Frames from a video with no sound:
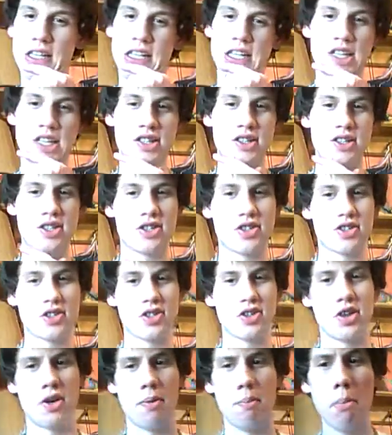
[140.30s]
is
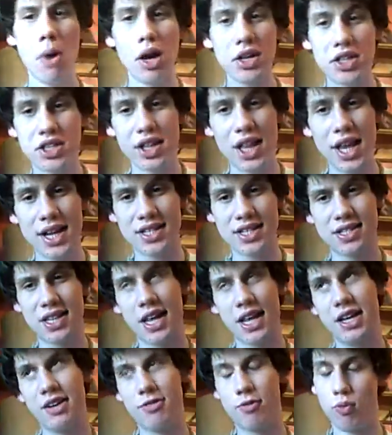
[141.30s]
much less
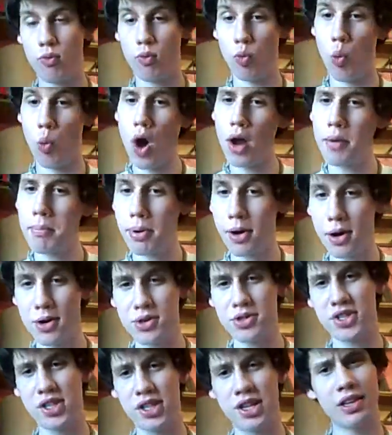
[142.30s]
than if one
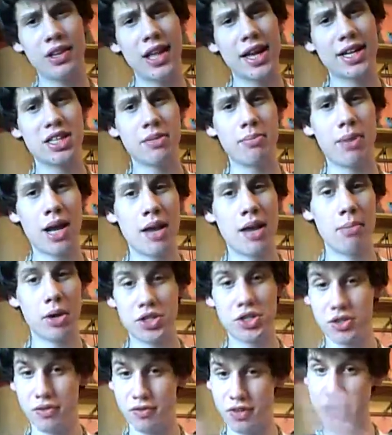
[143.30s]
person elected by a
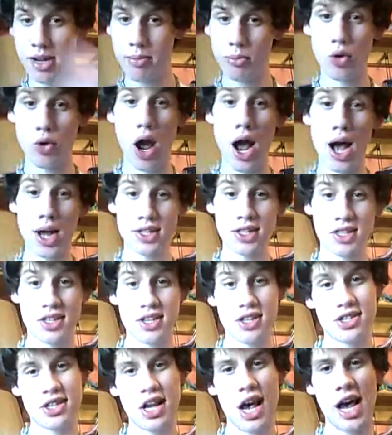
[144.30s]
bunch of nimrods
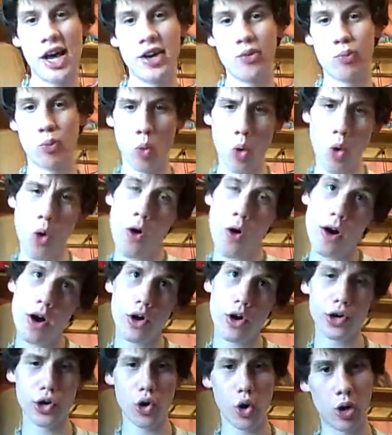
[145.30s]
decide war
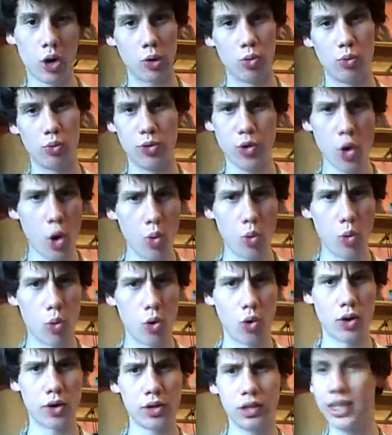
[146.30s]
or no
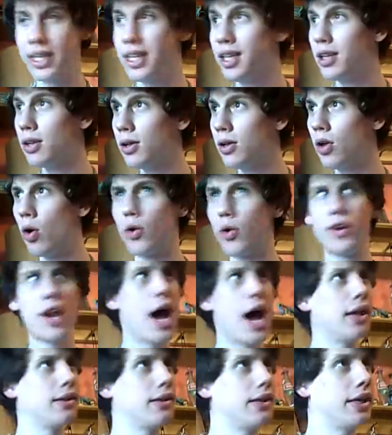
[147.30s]
war, legal or
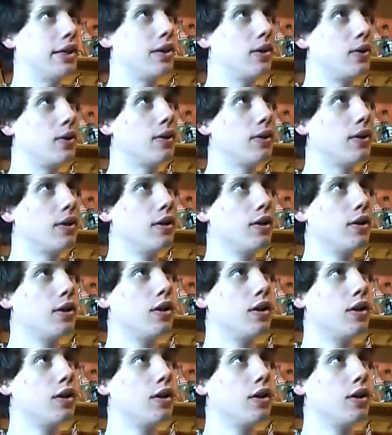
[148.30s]
not legal,